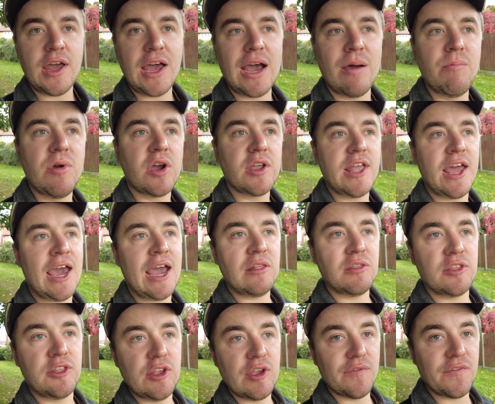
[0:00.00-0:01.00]
and we're going to head
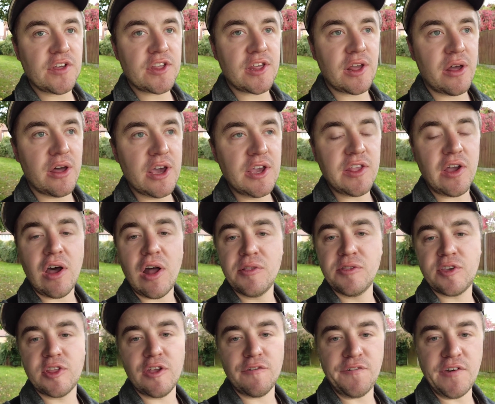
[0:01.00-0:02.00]
to the other side
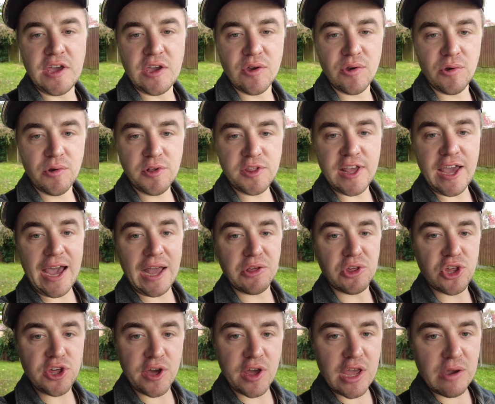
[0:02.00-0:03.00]
onto the field and
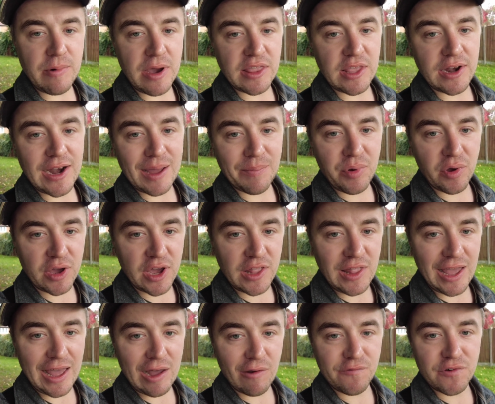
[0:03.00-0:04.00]
show you where the Lapal
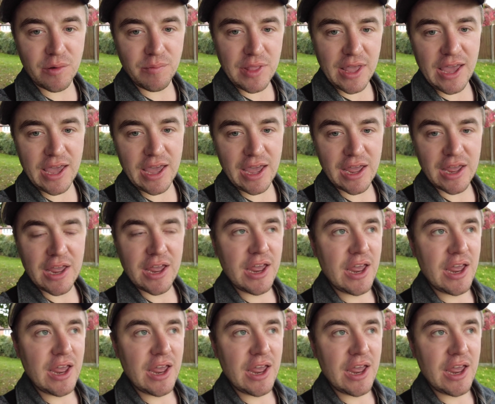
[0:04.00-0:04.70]
Canal from there